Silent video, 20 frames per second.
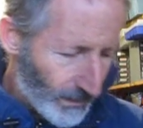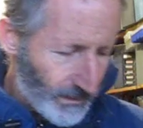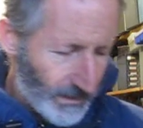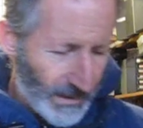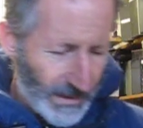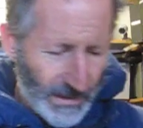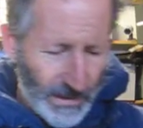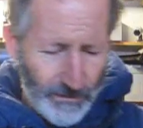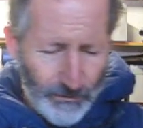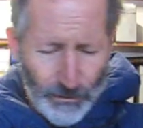
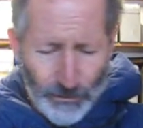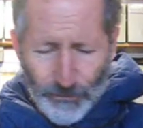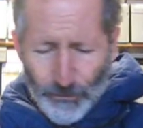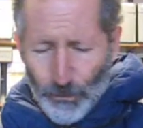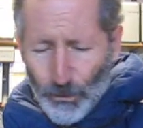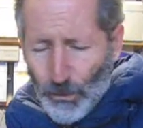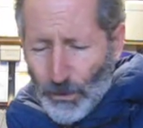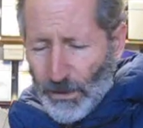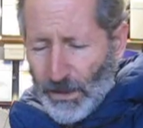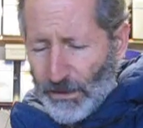They gave us
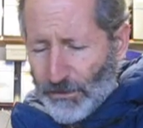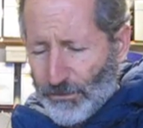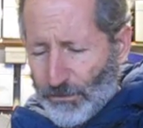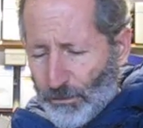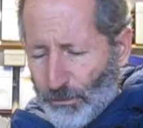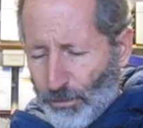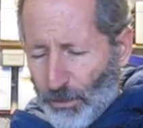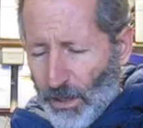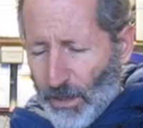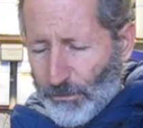4
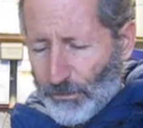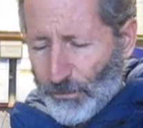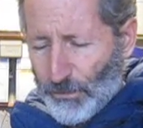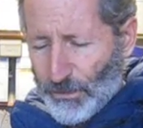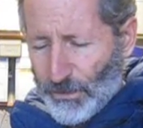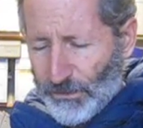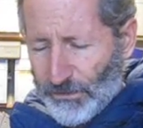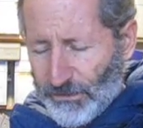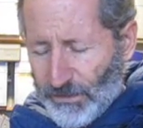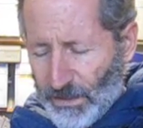extra props
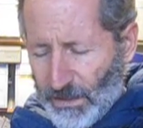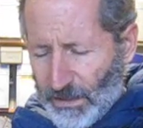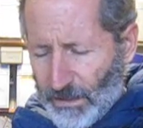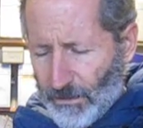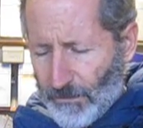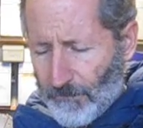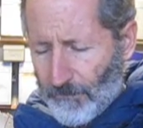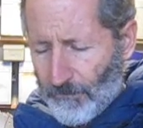with this thing,